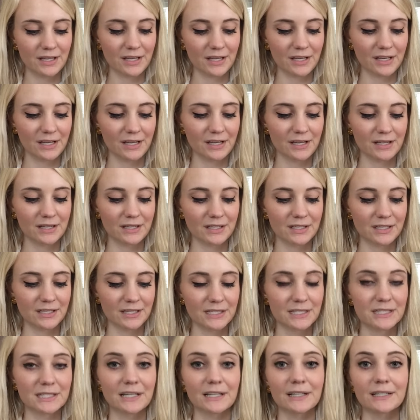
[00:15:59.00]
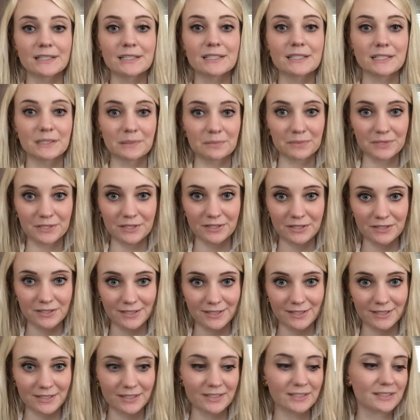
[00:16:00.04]
And it's got stem cells
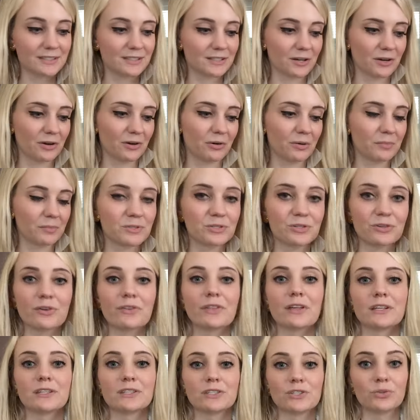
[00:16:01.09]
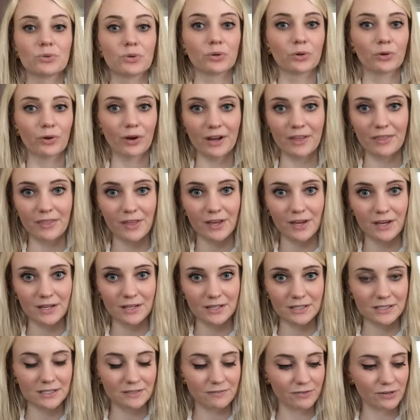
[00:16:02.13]
in it, so sure that's doing great
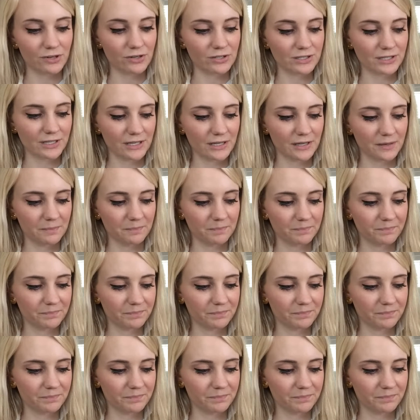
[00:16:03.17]
things for your skin.